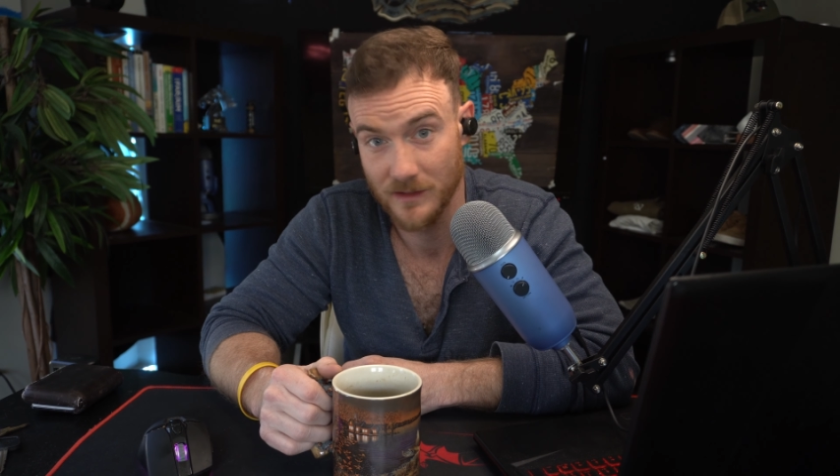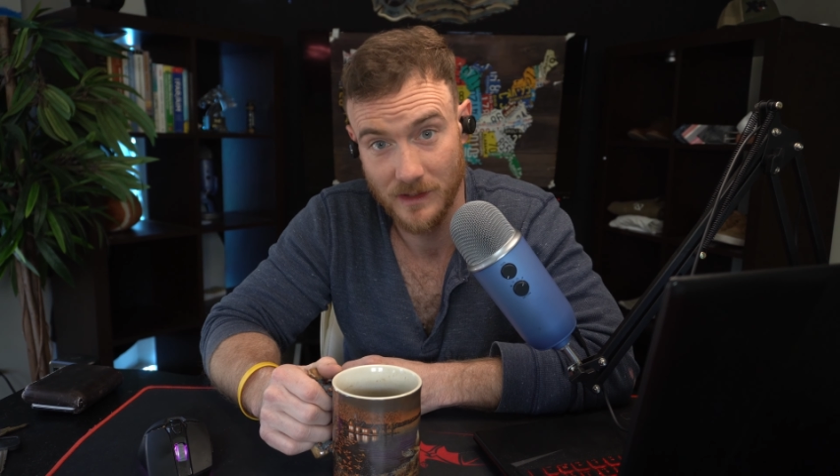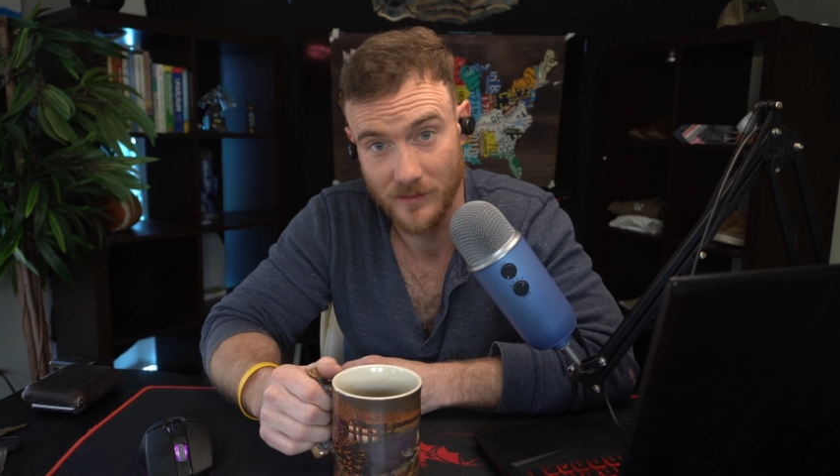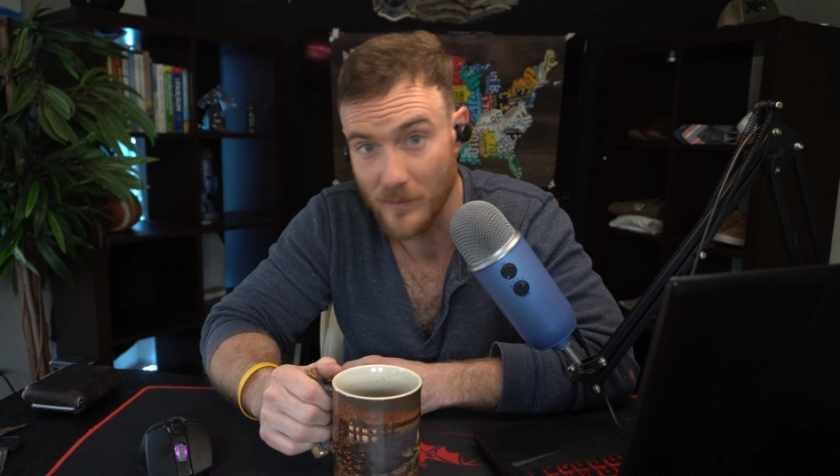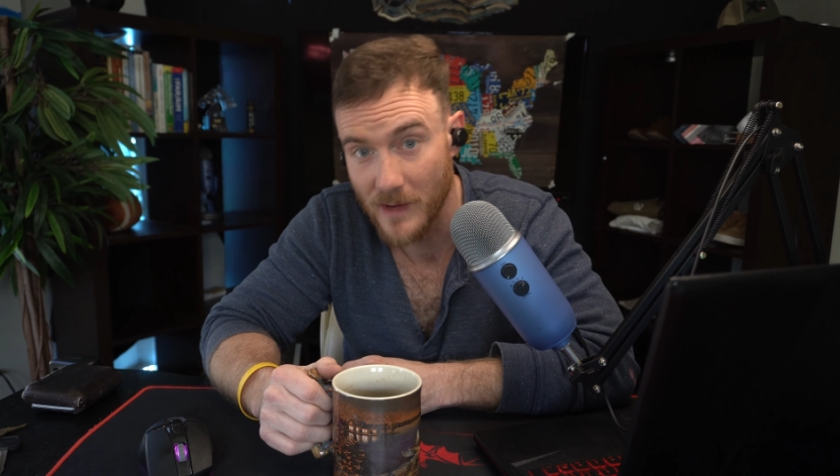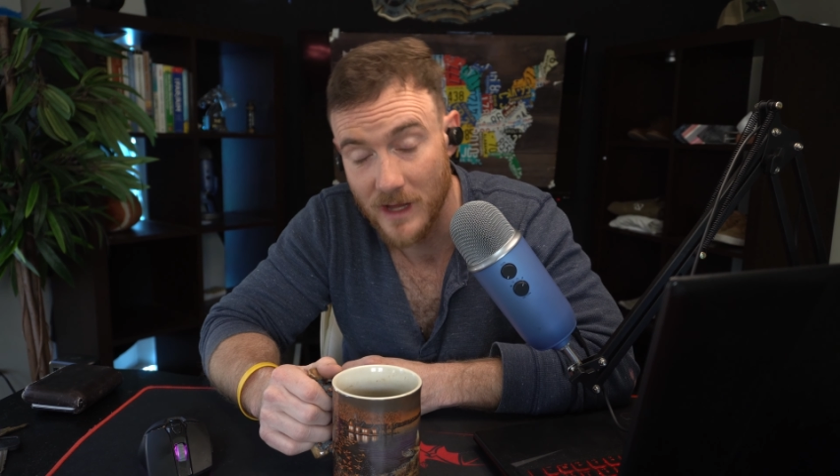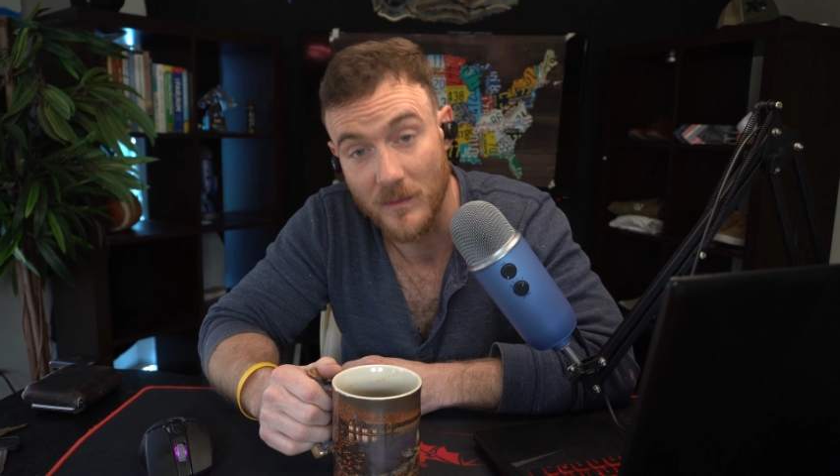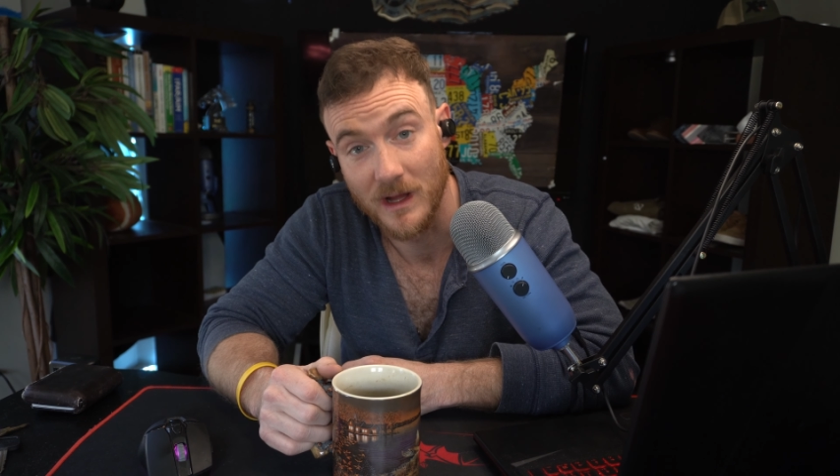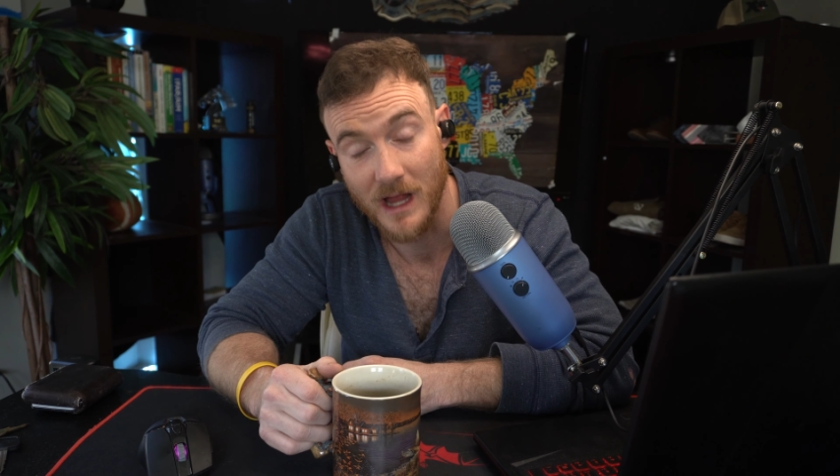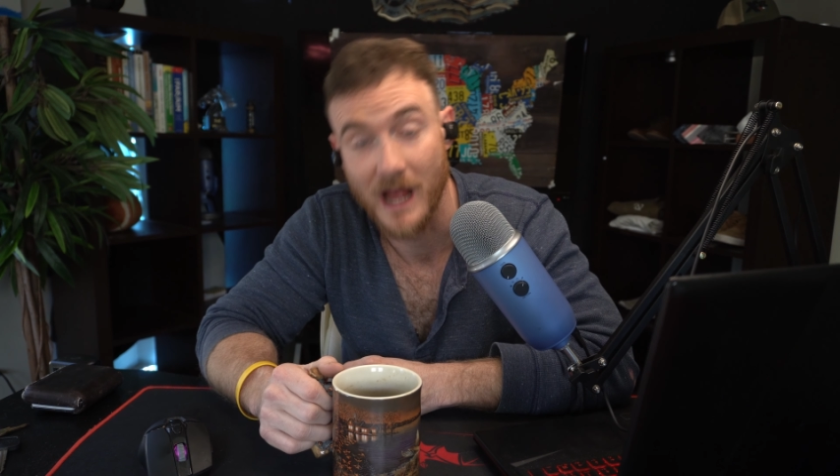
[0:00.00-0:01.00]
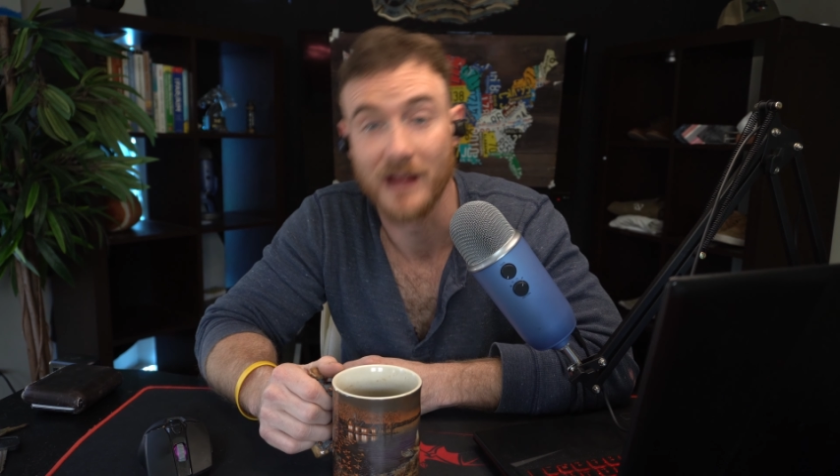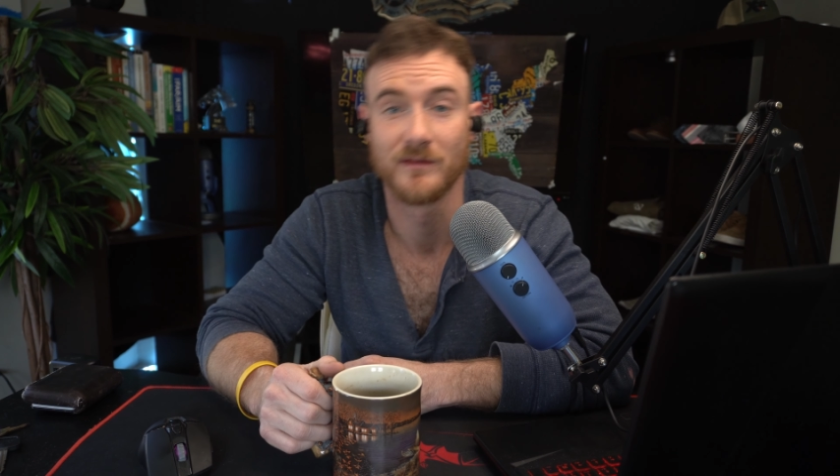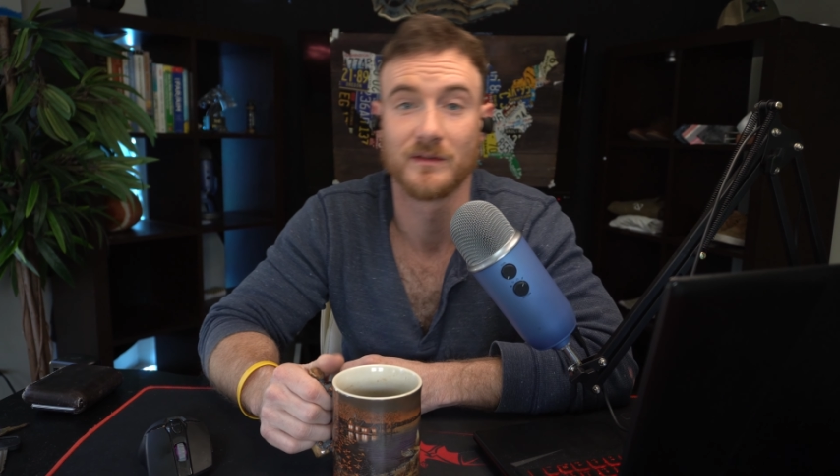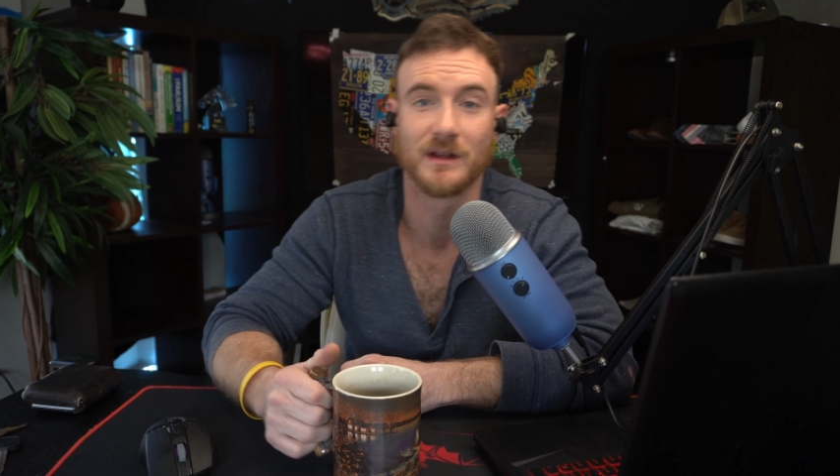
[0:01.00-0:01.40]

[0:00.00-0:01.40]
I've ever met in my life.